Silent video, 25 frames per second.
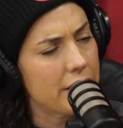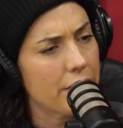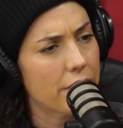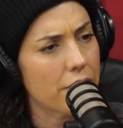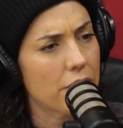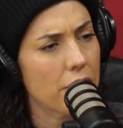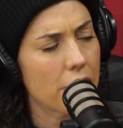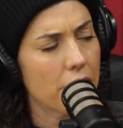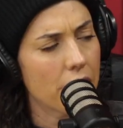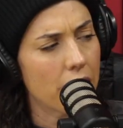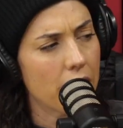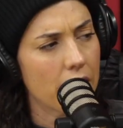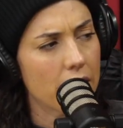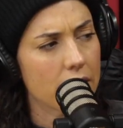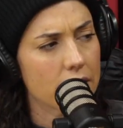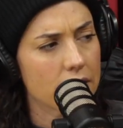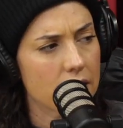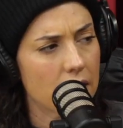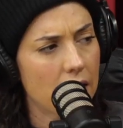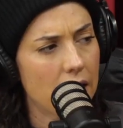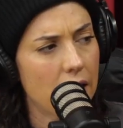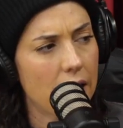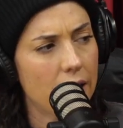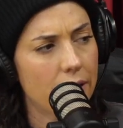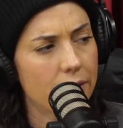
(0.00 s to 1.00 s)
Different
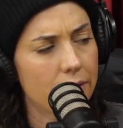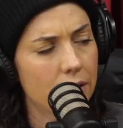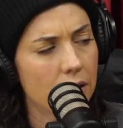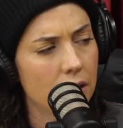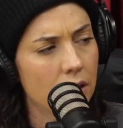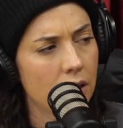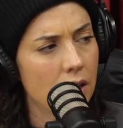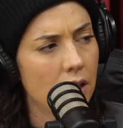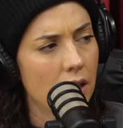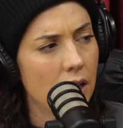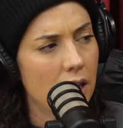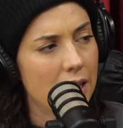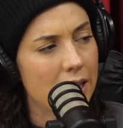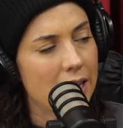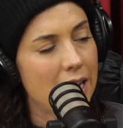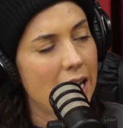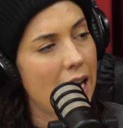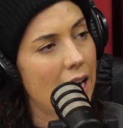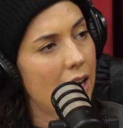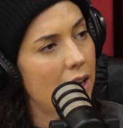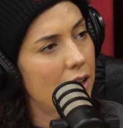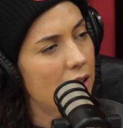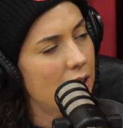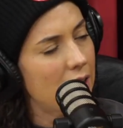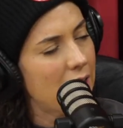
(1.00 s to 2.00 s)
things,
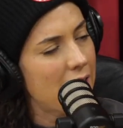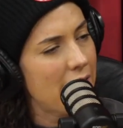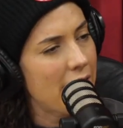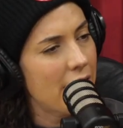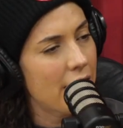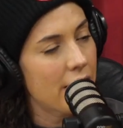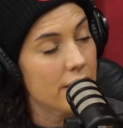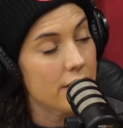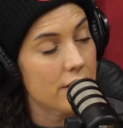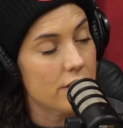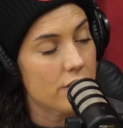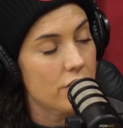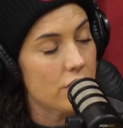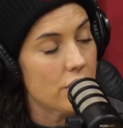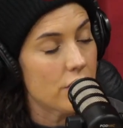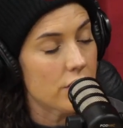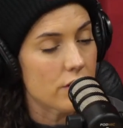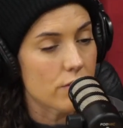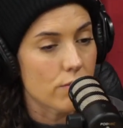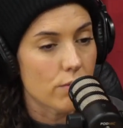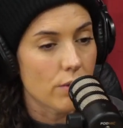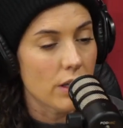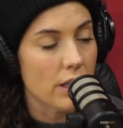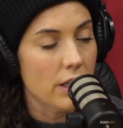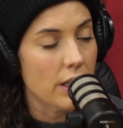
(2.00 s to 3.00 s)
Yeah, Ian has
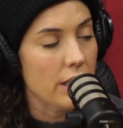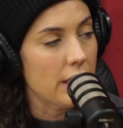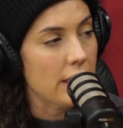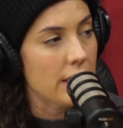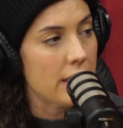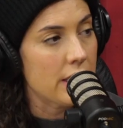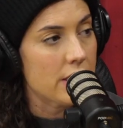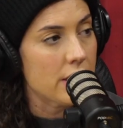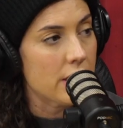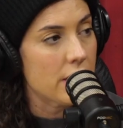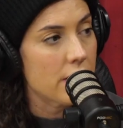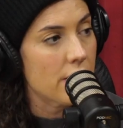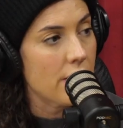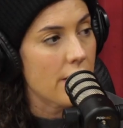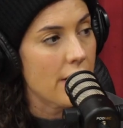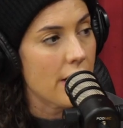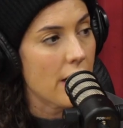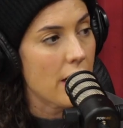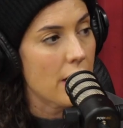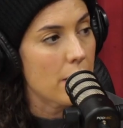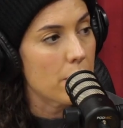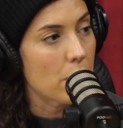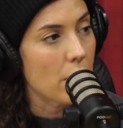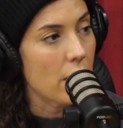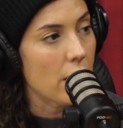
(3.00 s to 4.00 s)
just really leaned into the
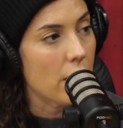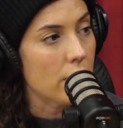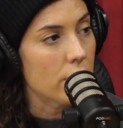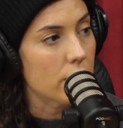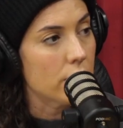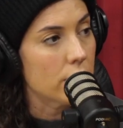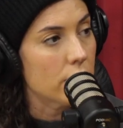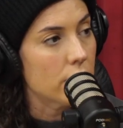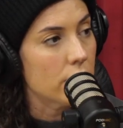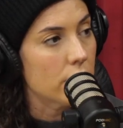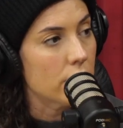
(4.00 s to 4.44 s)
eyebrow